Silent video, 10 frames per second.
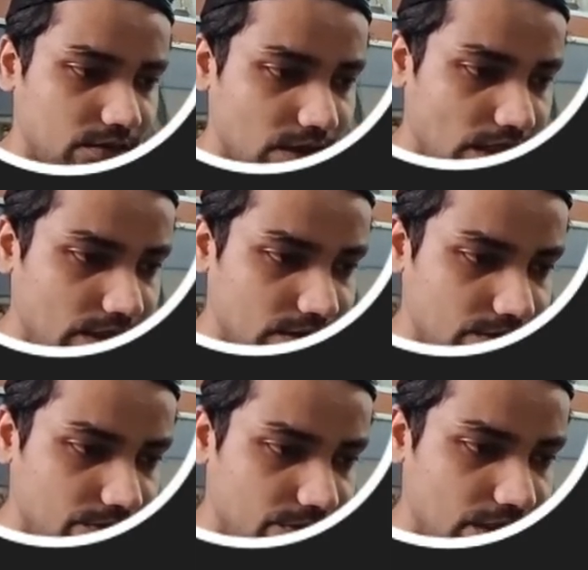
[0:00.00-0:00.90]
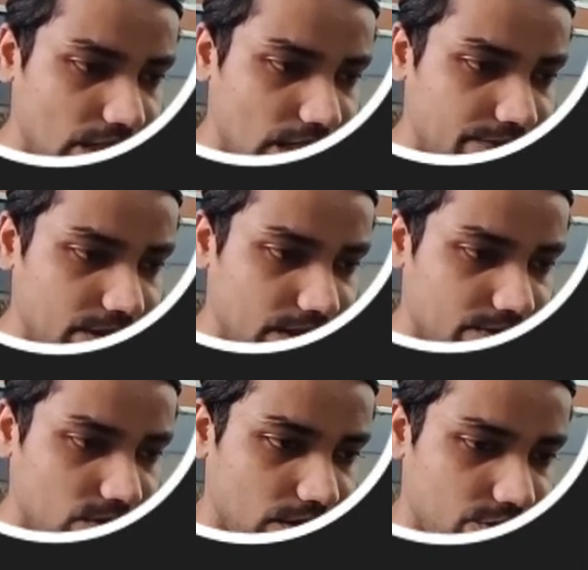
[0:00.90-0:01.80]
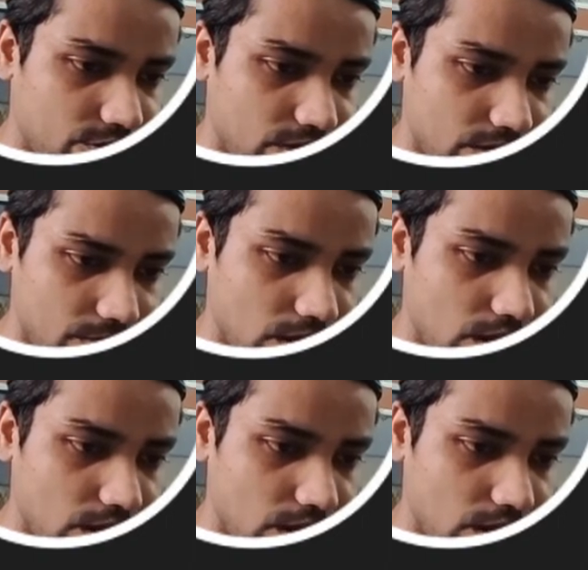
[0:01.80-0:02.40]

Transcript: and we have index.html,